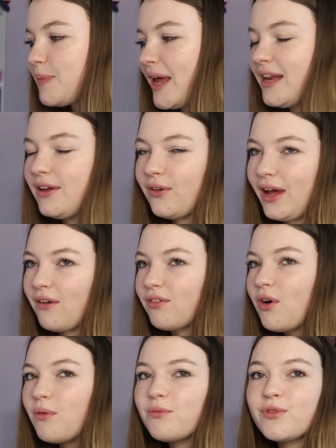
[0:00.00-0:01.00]
depending on how
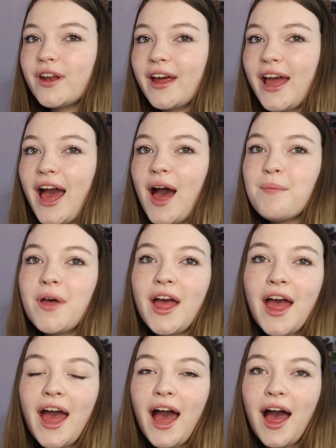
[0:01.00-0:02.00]
confident I
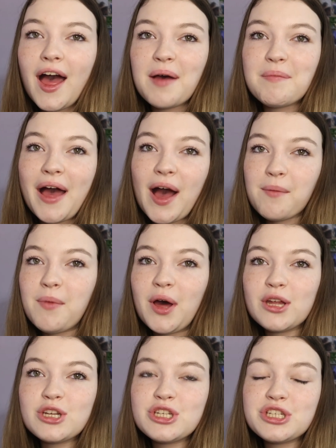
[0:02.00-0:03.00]
am, how
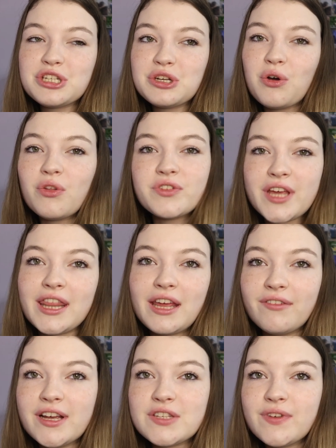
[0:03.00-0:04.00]
much content
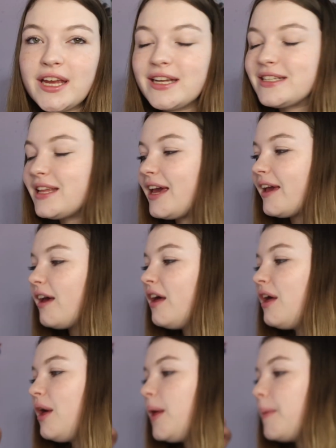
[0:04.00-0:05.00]
there is for each thing,
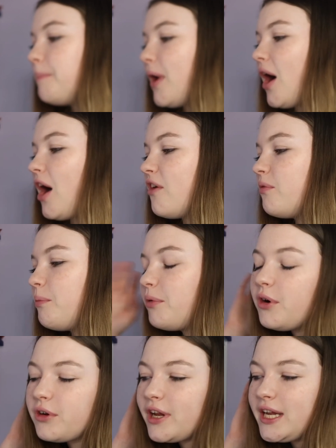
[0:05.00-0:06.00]
but I've
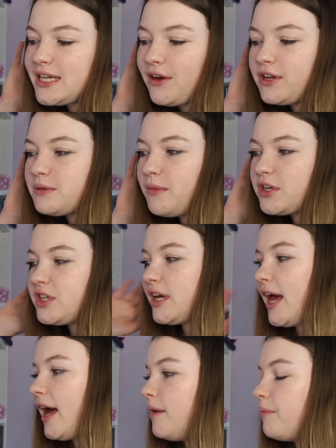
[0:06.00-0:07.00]
broken it down as much as I
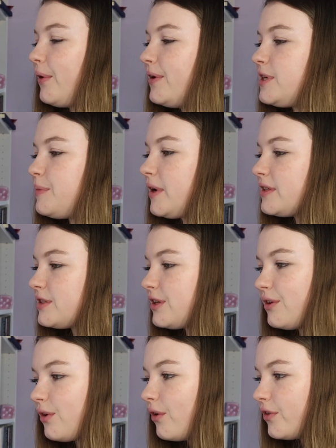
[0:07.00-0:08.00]
can in biology because it's
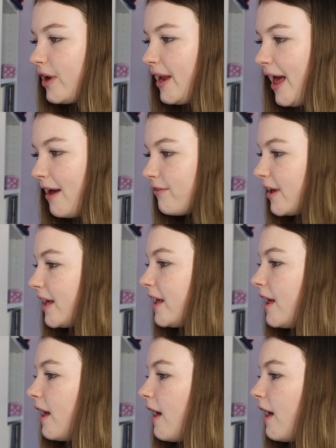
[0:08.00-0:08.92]
so content heavy.